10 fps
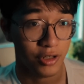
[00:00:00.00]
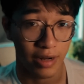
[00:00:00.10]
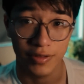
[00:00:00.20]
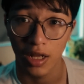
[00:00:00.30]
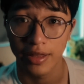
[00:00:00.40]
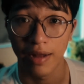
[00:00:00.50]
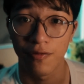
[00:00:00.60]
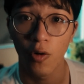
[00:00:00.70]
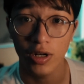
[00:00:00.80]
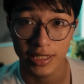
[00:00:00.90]
I've done that
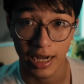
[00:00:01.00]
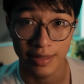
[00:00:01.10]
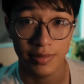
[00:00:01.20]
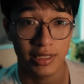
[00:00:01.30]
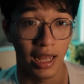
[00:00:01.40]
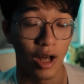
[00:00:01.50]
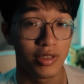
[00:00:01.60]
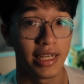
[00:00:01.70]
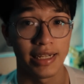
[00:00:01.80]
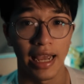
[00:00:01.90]
4 times,
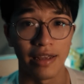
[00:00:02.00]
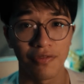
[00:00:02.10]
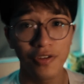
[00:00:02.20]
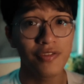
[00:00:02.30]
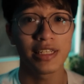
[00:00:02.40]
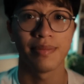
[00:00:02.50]
I'll take a 15